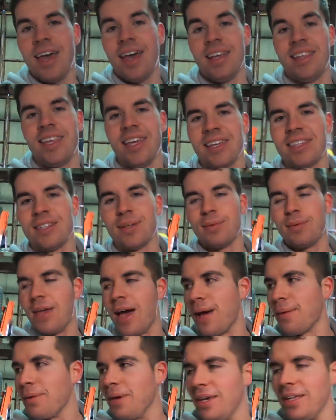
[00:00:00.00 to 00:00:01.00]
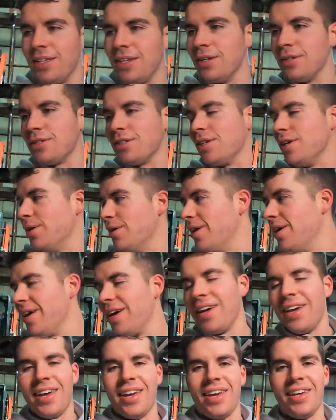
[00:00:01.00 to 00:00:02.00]
it takes some time getting used to
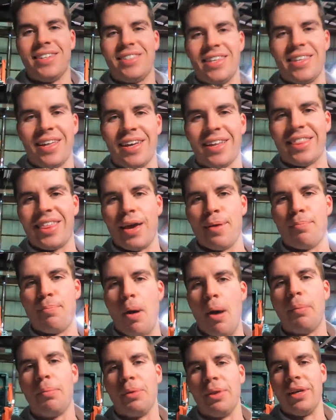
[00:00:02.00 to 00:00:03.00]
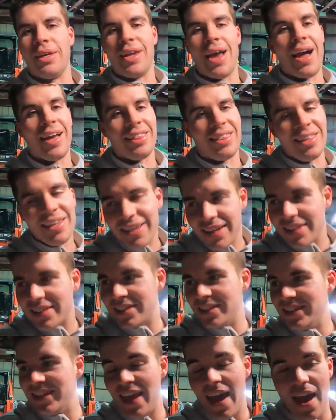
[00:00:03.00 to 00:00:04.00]
is that like that bubbling, I think
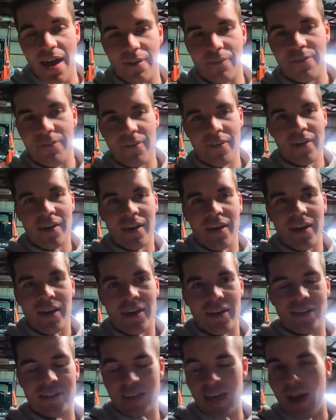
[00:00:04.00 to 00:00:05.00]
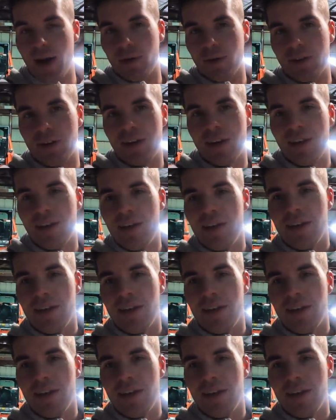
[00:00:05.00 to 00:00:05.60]
it's DEF sound